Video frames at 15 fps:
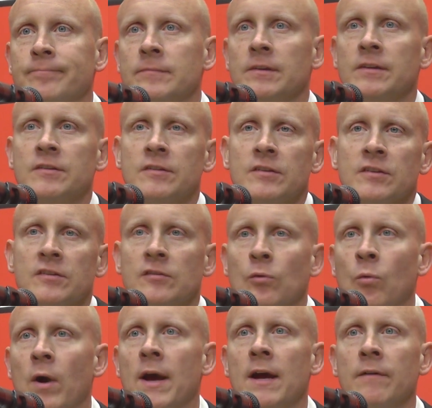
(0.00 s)
it's just the
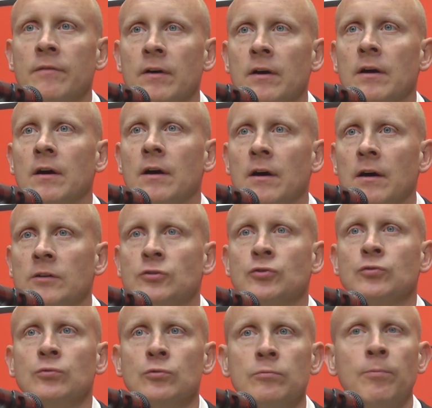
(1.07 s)
way of a
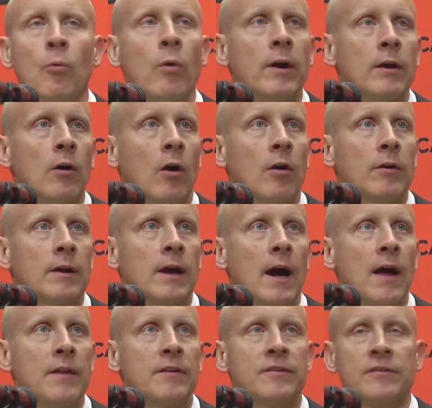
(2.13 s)
true point guard, a
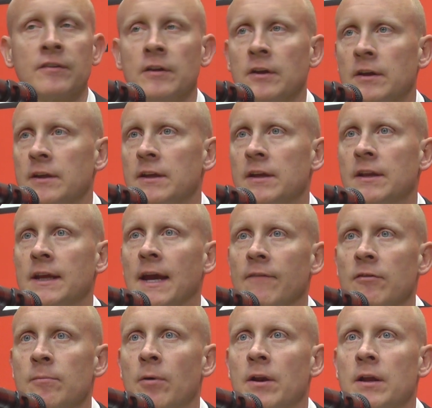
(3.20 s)
guy that's getting
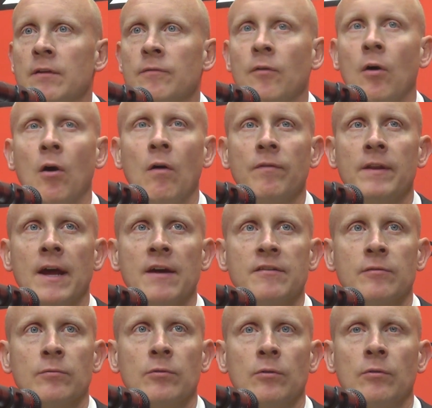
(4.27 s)
everybody involved and has
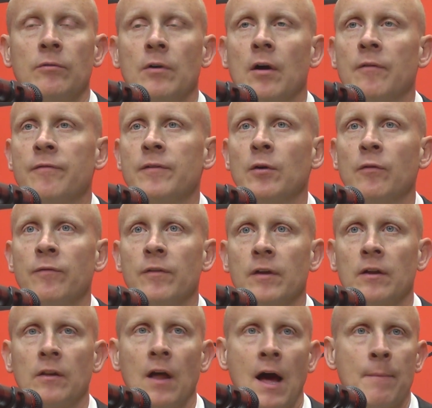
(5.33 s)
a real feel for the
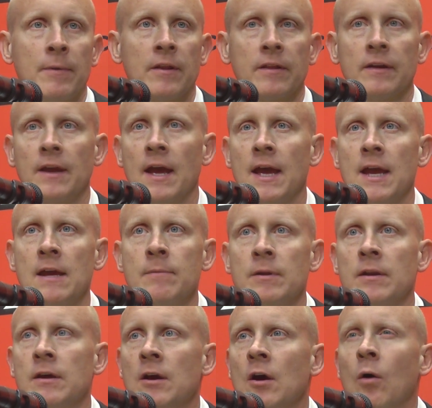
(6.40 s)
climate of the game
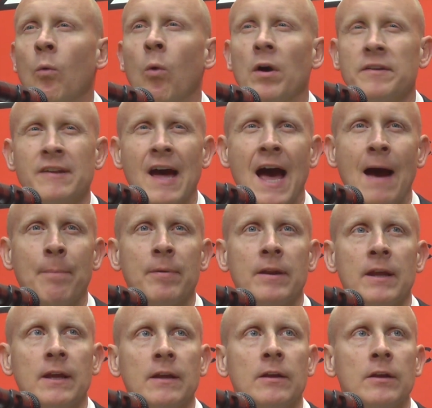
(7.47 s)
and what's
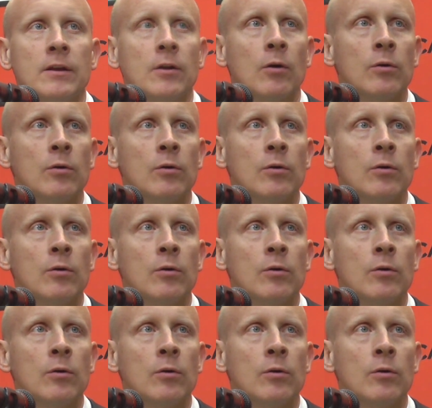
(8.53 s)
happening, you know,